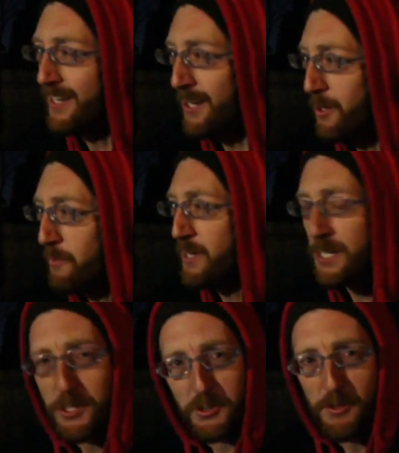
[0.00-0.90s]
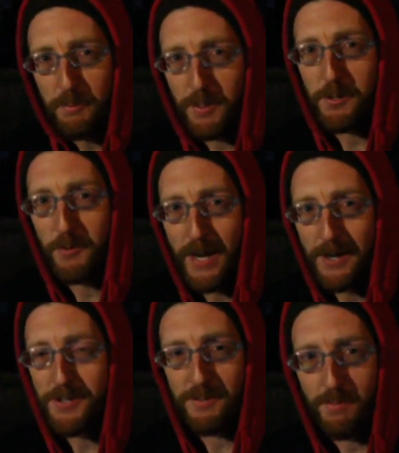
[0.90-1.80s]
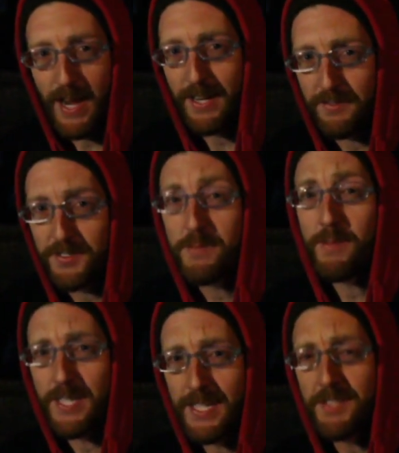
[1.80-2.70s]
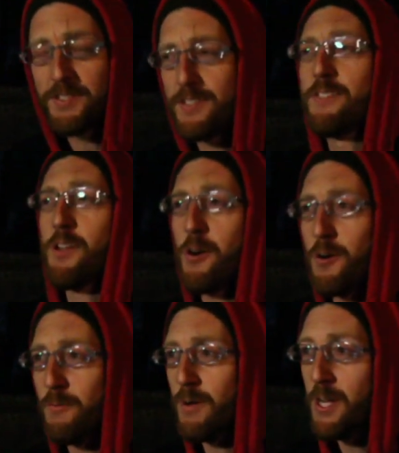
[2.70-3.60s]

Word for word: now I'm here creeping around in the back of somebody else's home